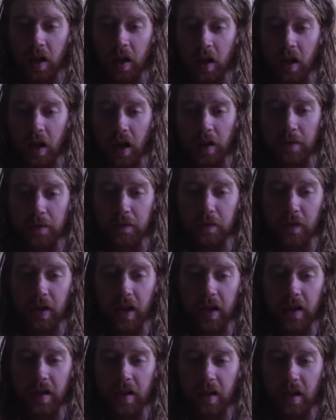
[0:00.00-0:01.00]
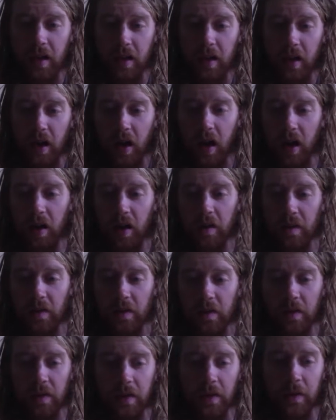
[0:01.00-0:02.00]
a friend of
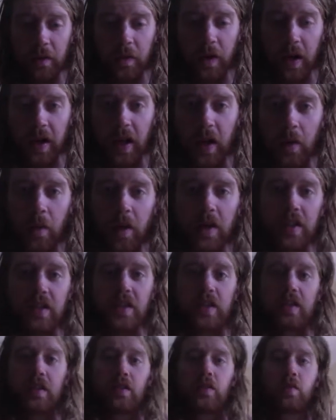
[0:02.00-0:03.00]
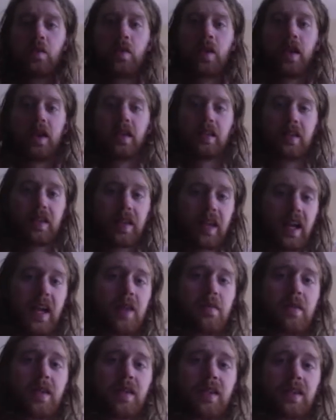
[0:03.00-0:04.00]
the friend I went with, and I had
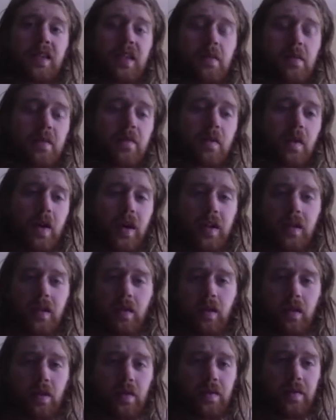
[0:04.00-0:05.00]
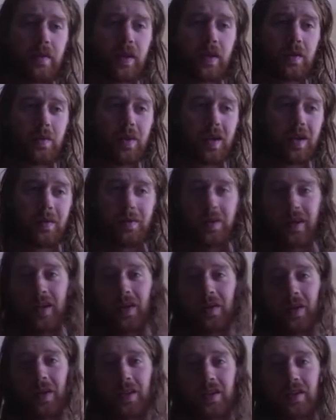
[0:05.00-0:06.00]
met this kid before. I didn't know him very well, but
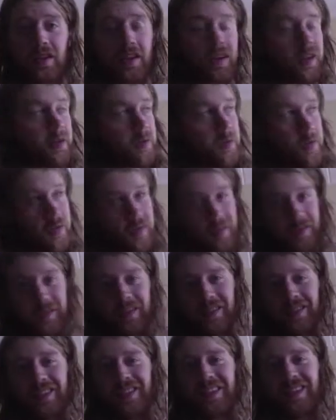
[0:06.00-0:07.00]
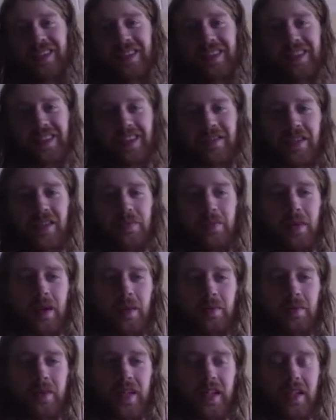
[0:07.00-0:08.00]
anyway, I saw him, fist
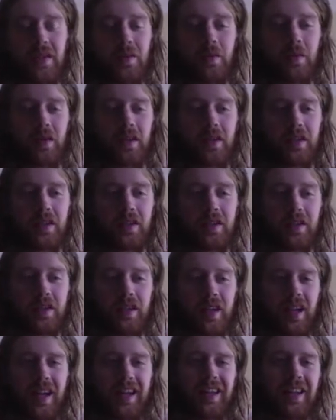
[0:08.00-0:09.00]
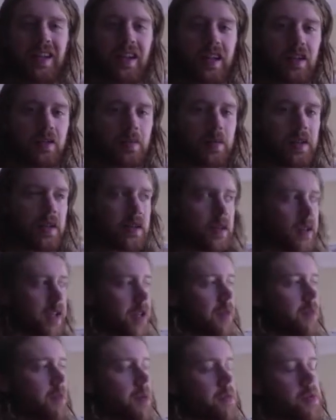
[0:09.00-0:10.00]
bumped. He was a little bit like
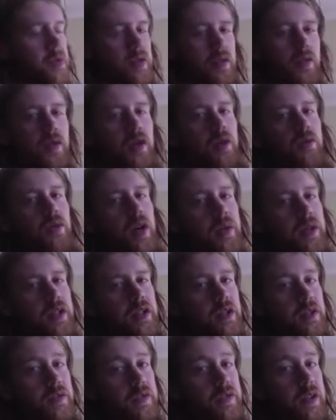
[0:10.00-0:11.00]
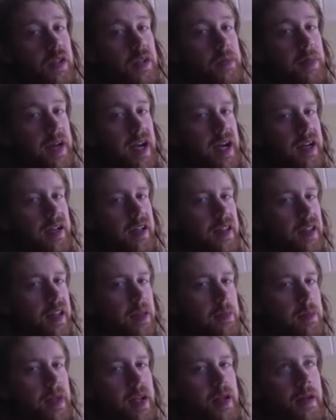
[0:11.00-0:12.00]
maybe a row or two further back
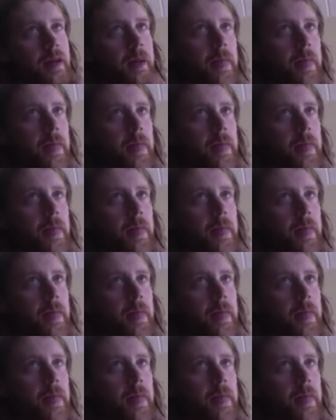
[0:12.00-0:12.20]
than me,